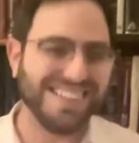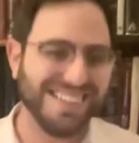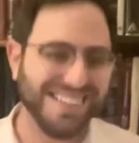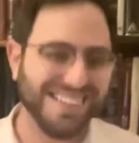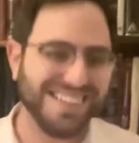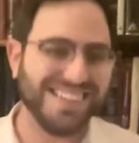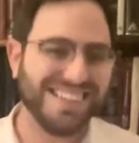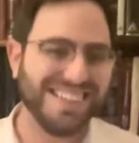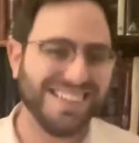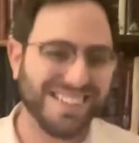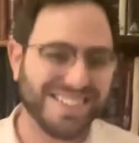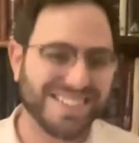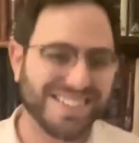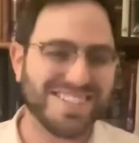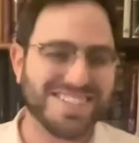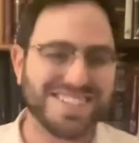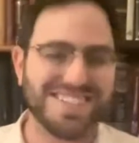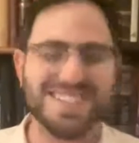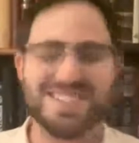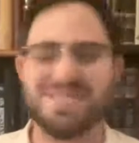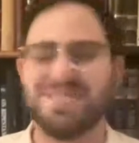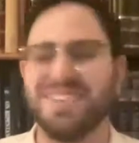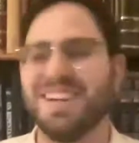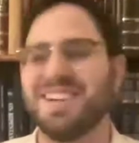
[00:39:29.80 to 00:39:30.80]
it's
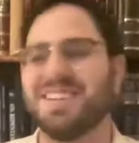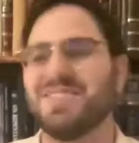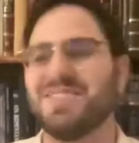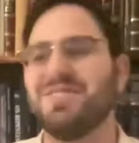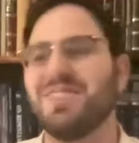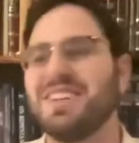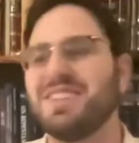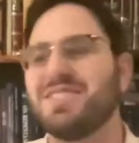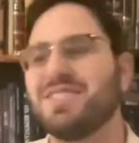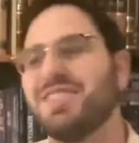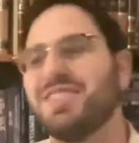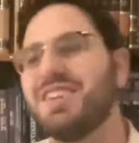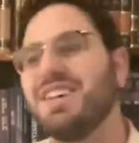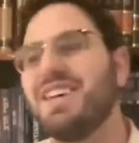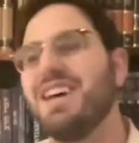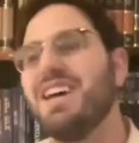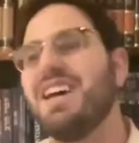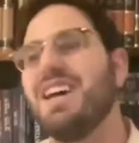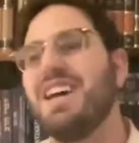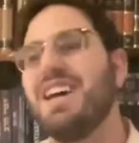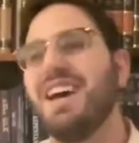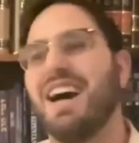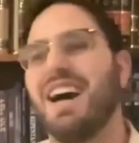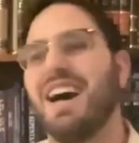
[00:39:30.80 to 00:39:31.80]
just, it's monumental.
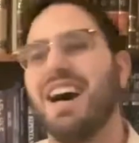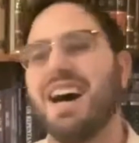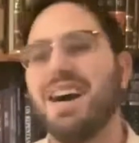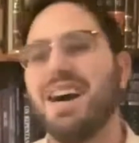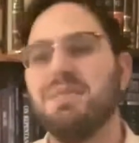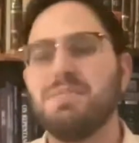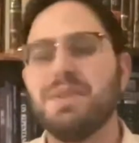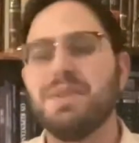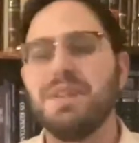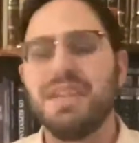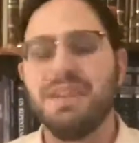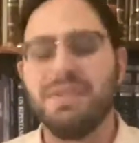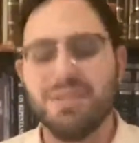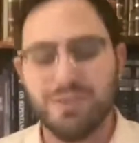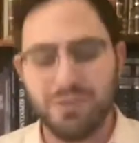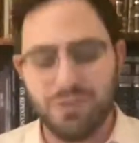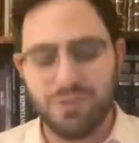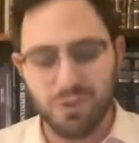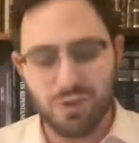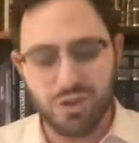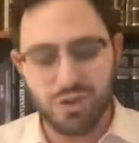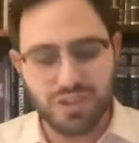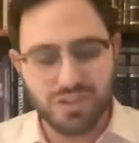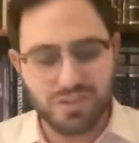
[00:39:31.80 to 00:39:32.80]
Um, but even
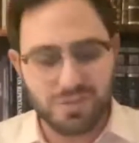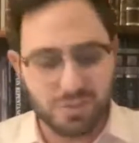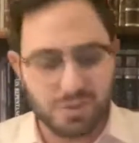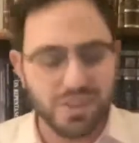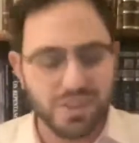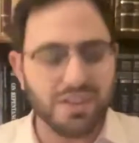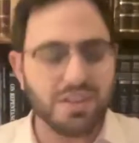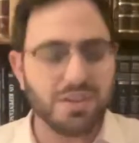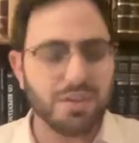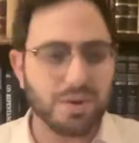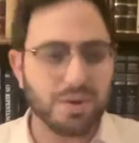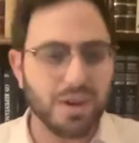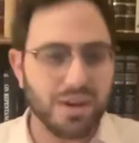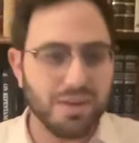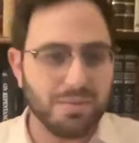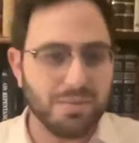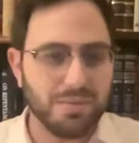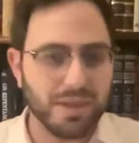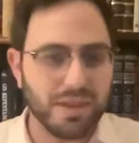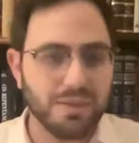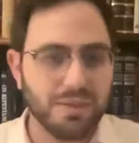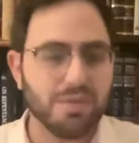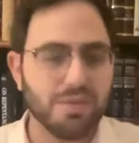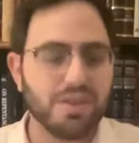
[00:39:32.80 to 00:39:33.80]
if you're just reading the
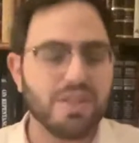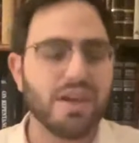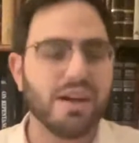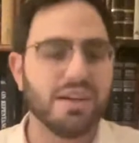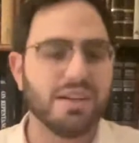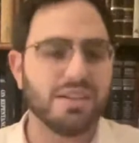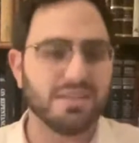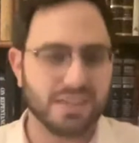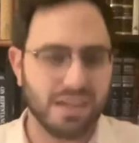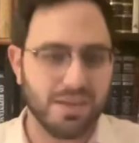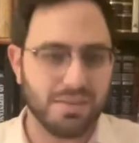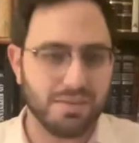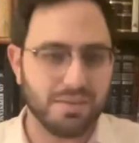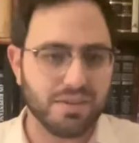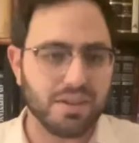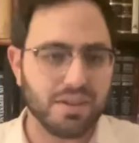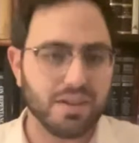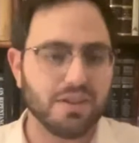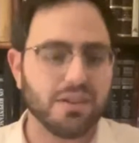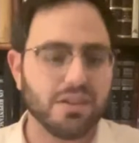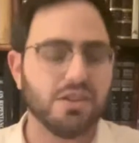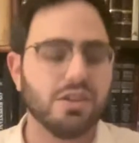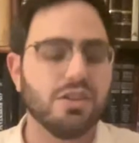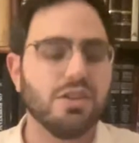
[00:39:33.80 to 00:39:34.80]
Rambam without his
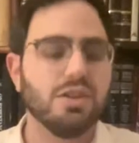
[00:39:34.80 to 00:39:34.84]
commentary,